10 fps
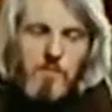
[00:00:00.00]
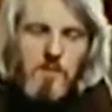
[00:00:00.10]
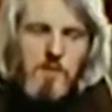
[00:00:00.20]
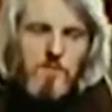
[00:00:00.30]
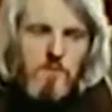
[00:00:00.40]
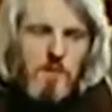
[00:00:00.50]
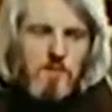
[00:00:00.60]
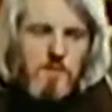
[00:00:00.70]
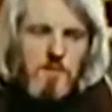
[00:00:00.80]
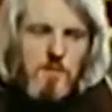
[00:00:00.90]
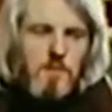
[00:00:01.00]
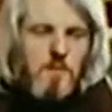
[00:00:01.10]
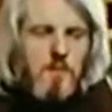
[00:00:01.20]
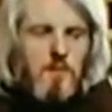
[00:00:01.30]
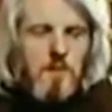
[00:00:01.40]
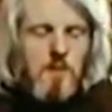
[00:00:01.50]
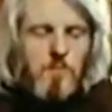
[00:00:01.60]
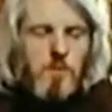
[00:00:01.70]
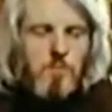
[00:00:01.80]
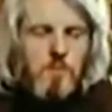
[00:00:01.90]
mean, I even had uh,
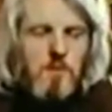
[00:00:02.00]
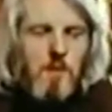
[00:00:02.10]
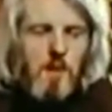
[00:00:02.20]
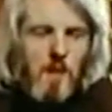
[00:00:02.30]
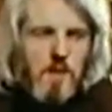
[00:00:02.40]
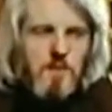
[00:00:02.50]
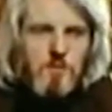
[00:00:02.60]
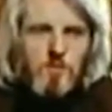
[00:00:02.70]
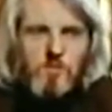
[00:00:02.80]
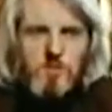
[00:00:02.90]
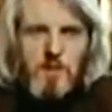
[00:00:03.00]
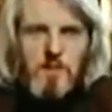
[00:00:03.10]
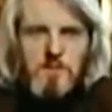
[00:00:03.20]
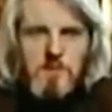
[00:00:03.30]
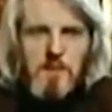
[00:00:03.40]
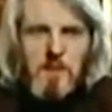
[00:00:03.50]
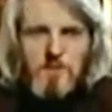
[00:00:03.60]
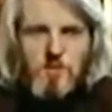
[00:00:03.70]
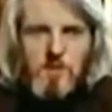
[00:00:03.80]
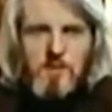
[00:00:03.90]
people like George Harrison
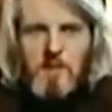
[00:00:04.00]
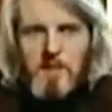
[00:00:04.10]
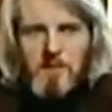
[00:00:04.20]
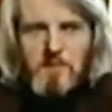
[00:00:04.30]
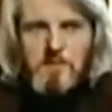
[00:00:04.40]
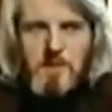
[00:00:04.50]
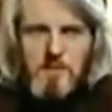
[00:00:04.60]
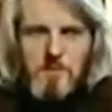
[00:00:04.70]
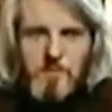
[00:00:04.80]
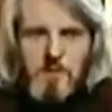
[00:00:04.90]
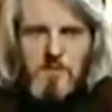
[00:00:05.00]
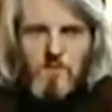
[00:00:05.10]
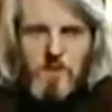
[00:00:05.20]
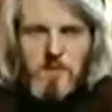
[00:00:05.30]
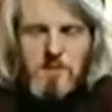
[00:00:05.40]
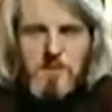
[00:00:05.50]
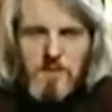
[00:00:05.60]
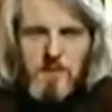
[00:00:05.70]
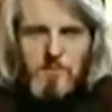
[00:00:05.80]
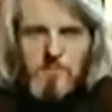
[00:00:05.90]
and John Lennon say to me at various
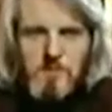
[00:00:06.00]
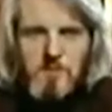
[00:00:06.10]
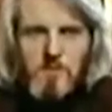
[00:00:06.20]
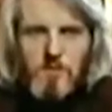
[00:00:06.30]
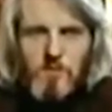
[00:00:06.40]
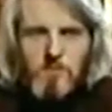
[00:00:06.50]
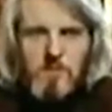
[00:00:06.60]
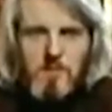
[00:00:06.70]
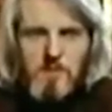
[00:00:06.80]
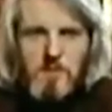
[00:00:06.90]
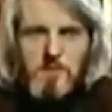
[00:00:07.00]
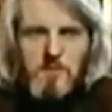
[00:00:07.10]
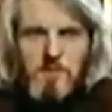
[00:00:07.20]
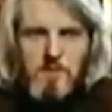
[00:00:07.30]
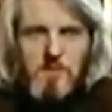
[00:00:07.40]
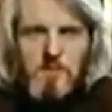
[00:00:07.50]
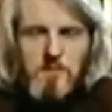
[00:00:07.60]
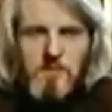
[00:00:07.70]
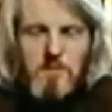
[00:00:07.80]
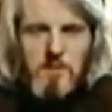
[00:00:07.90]
times, you know, that, that
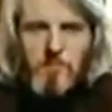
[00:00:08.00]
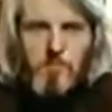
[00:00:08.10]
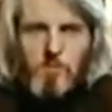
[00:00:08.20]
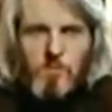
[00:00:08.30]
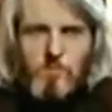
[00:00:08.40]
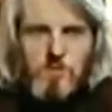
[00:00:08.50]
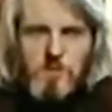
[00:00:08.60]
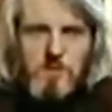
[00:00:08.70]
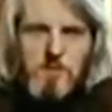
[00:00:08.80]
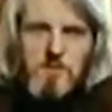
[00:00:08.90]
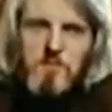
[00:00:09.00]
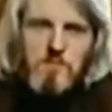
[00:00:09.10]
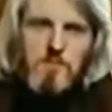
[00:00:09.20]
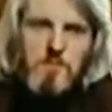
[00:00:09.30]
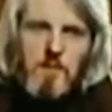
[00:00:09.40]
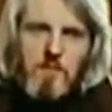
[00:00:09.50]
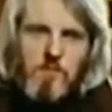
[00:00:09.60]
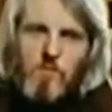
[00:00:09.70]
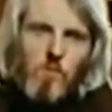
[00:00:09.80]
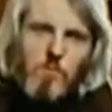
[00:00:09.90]
the input was just
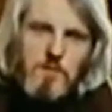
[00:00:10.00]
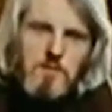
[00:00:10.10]
enormous,